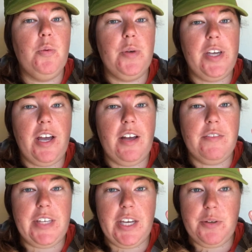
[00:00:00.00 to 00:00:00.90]
We
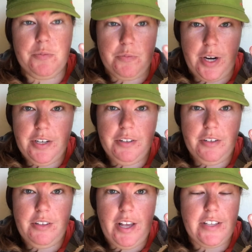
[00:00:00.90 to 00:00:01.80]
have a
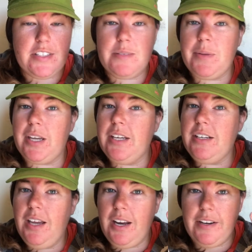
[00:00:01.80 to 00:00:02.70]
regular license plate,
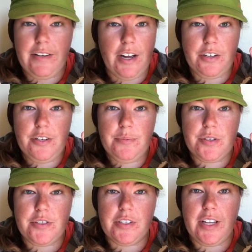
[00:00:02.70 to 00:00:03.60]
not a
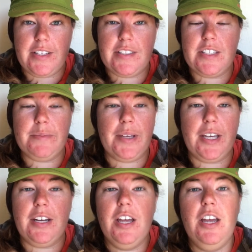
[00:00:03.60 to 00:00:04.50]
commercial license
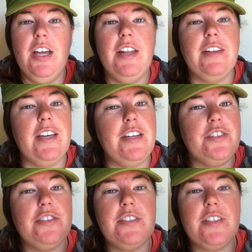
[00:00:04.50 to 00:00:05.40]
plate. The
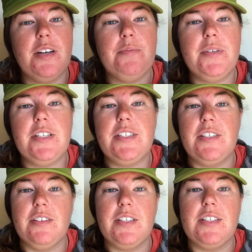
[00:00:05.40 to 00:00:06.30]
insurance company
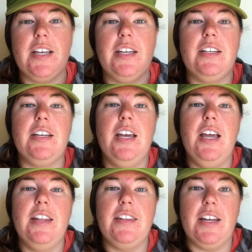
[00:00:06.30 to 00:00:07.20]
still decided
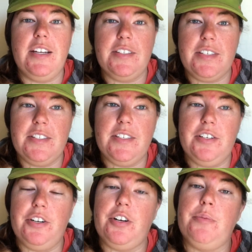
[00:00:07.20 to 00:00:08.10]
that it's
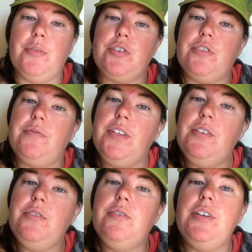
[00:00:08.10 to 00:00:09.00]
considered a commercial
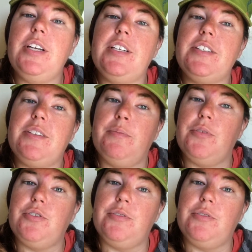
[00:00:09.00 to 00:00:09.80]
vehicle and needs commercial